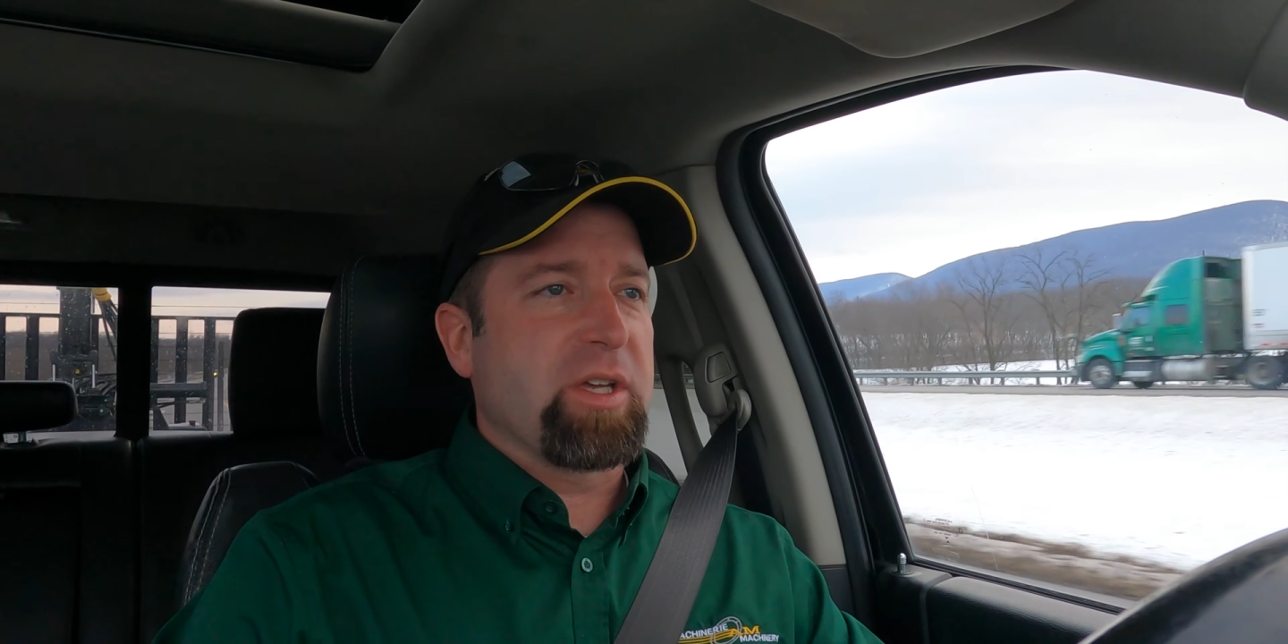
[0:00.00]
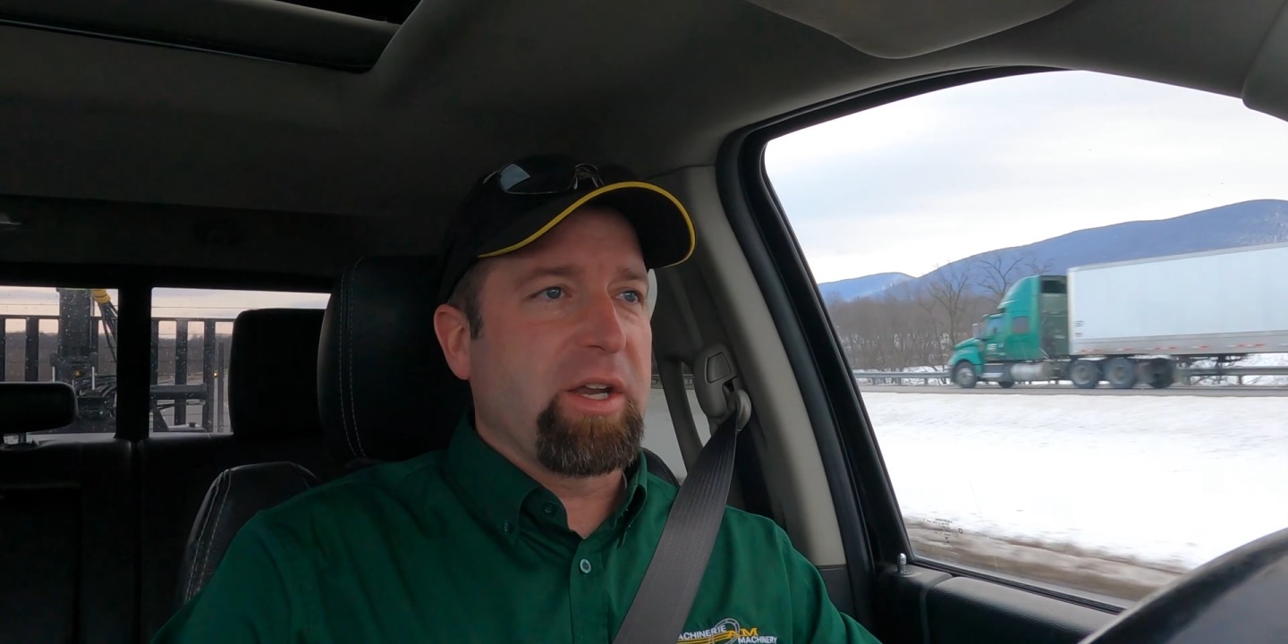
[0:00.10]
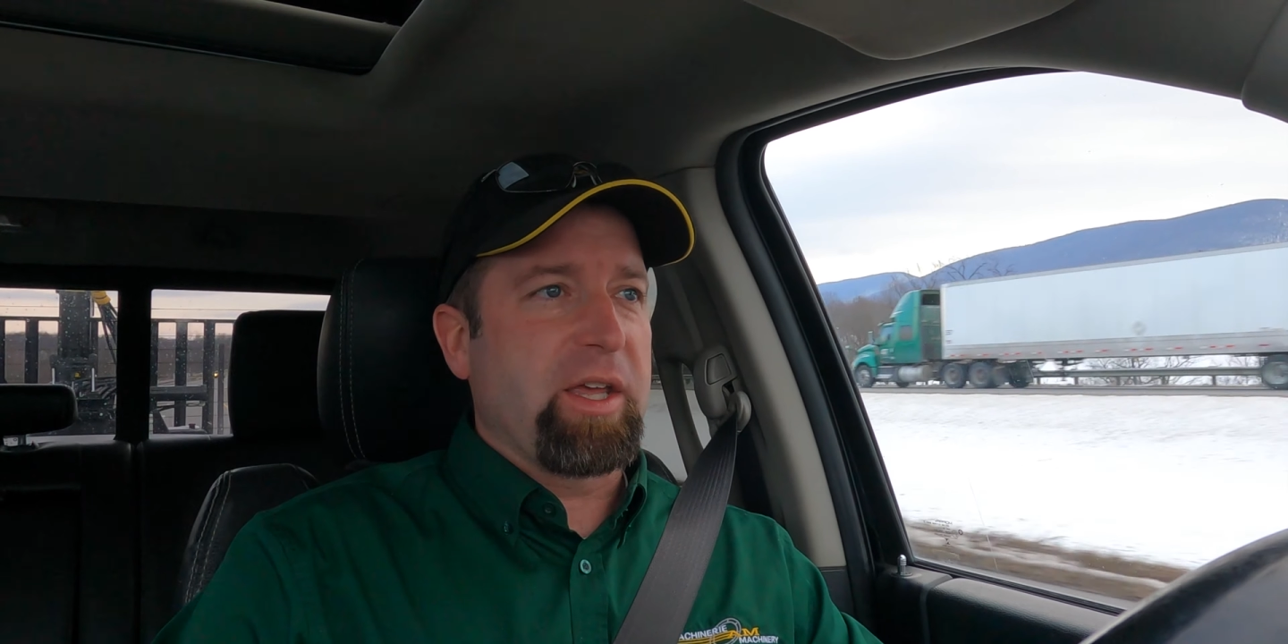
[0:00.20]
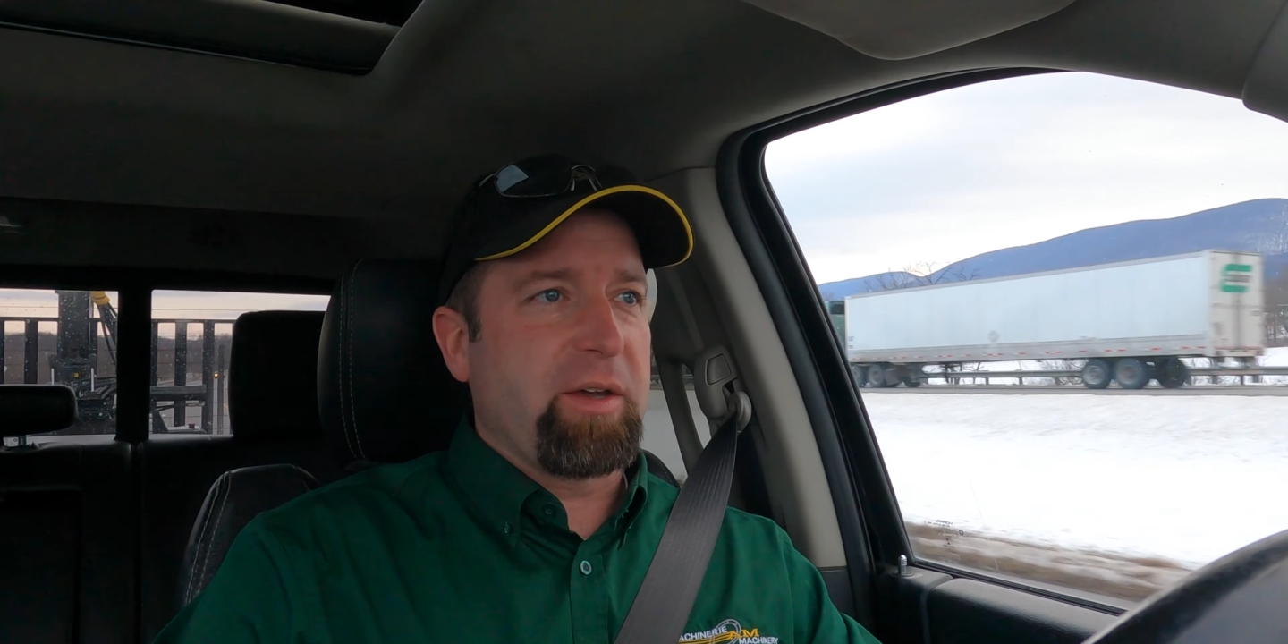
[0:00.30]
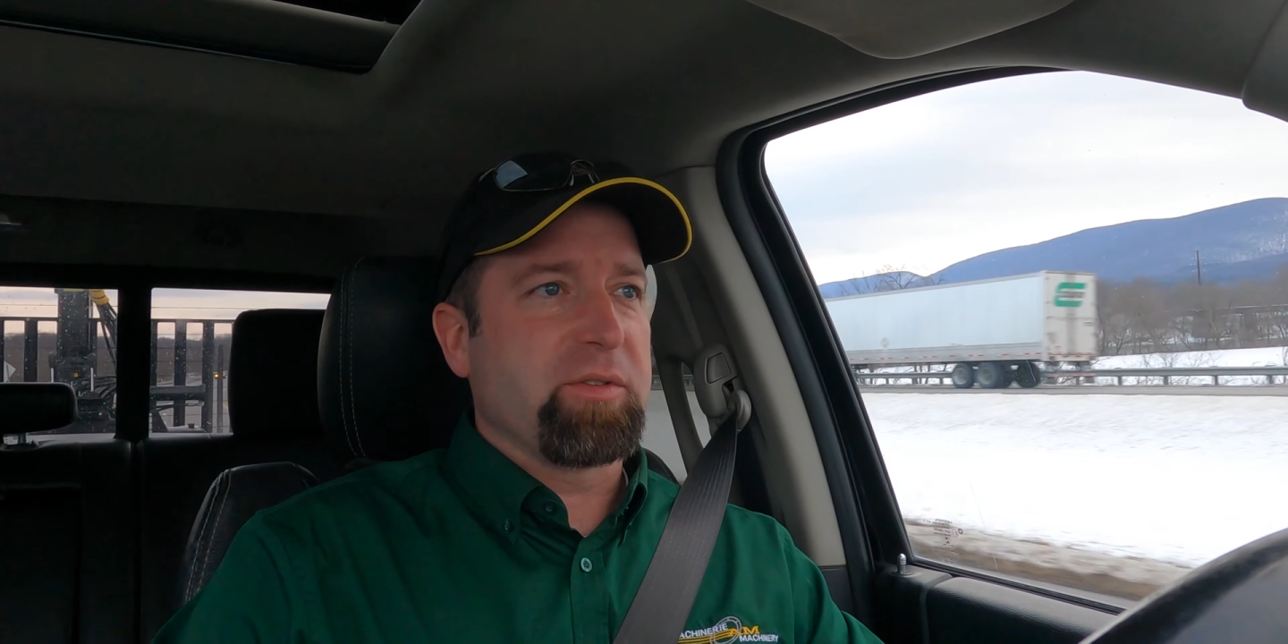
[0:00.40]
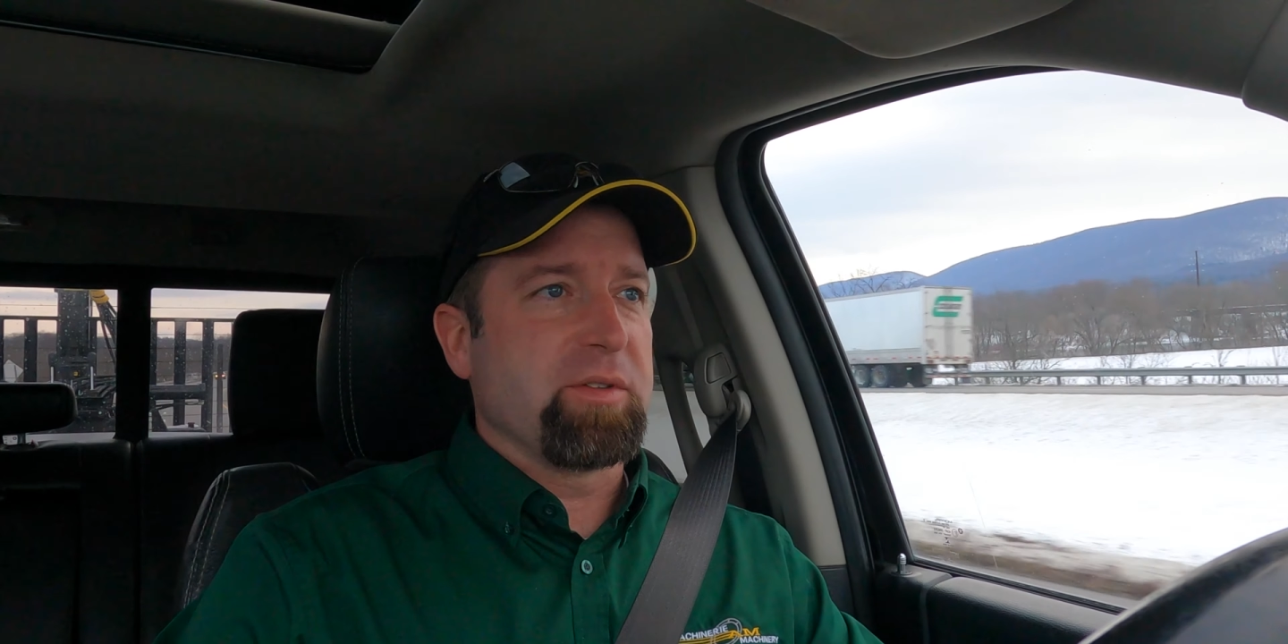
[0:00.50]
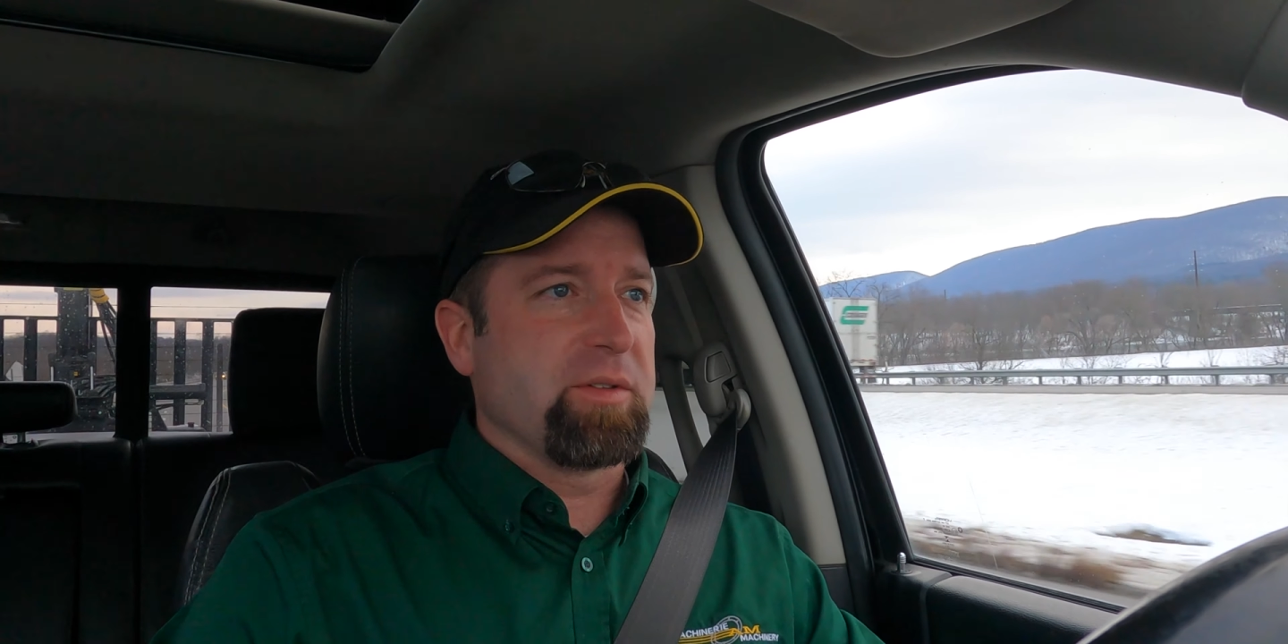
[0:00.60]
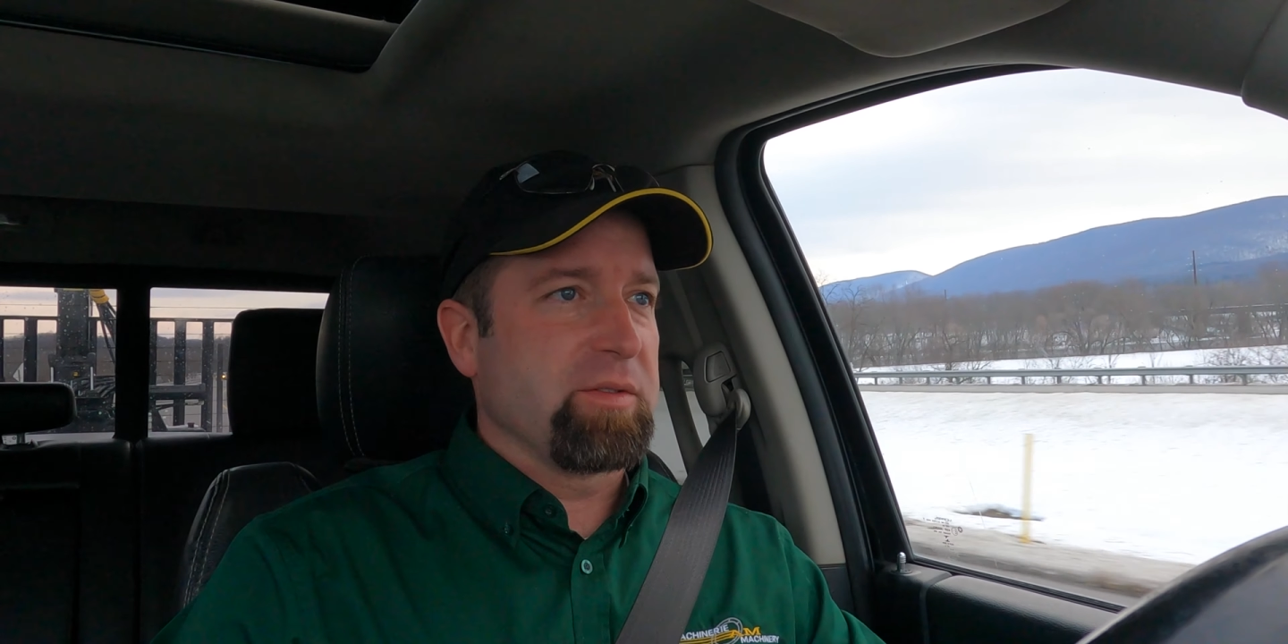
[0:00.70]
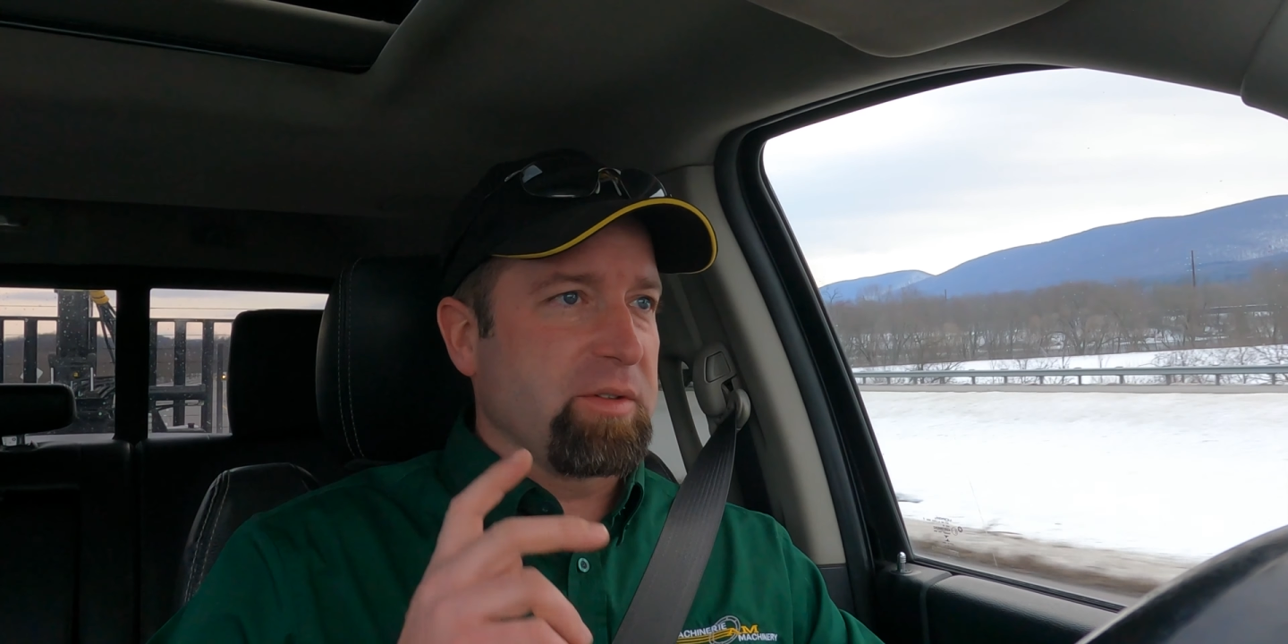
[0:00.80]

kind of have to,